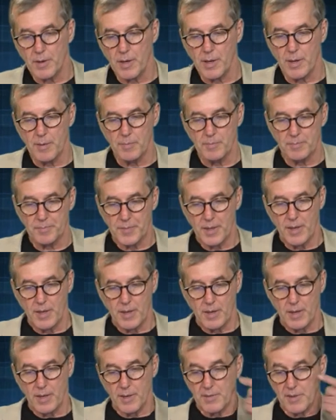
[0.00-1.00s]

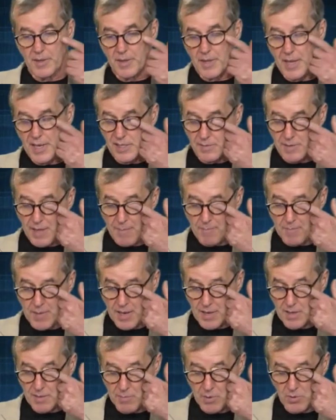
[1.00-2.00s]
That
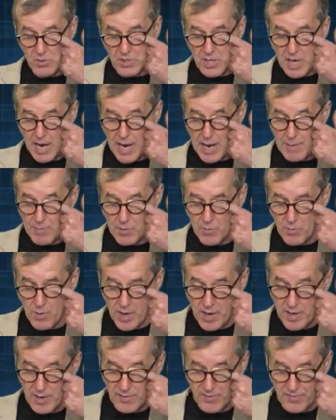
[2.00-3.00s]
being the most common
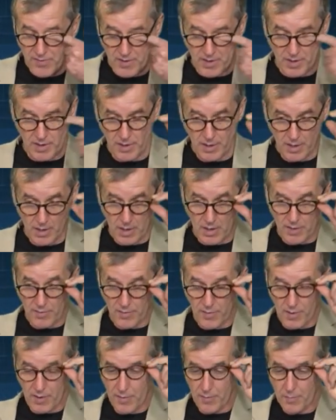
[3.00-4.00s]
way
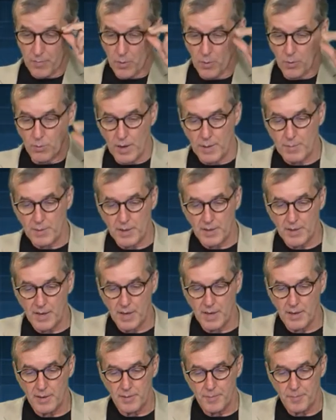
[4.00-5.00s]
of programming
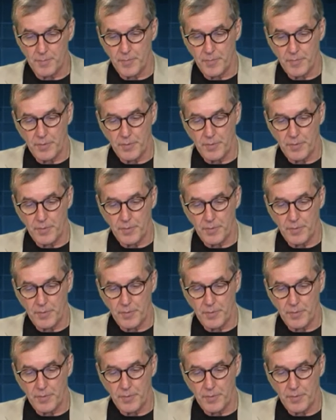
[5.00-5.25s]
data.